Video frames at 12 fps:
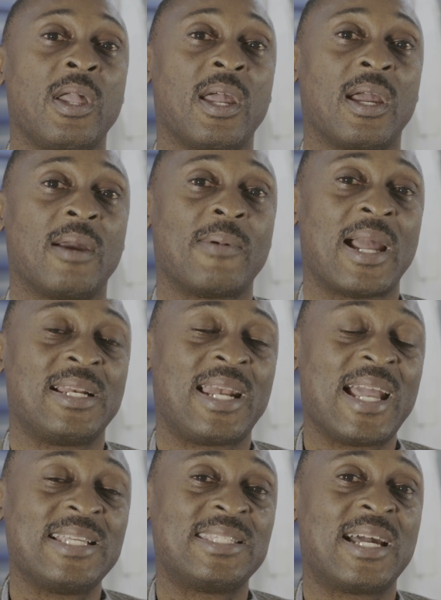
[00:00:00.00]
and
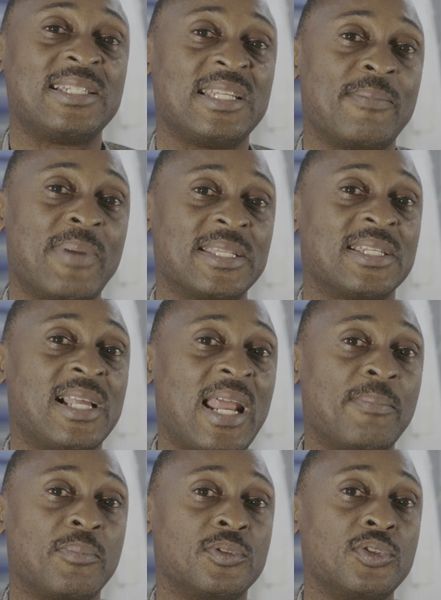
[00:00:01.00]
lies down in a
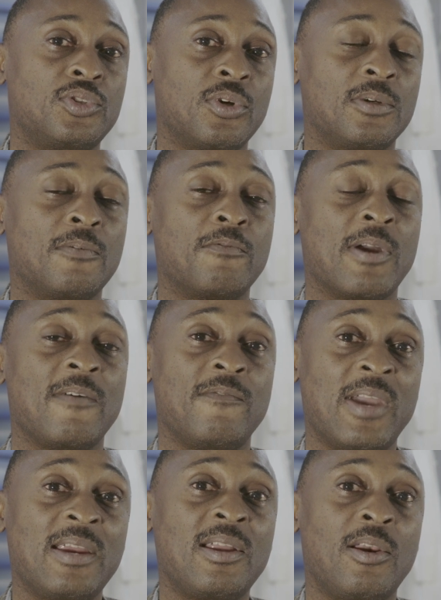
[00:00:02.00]
particular position for a
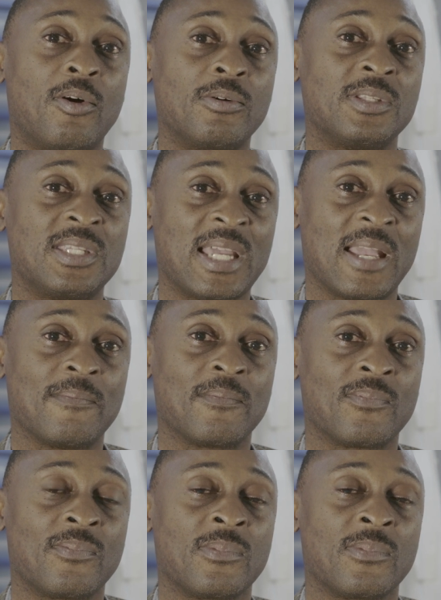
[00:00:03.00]
very long time.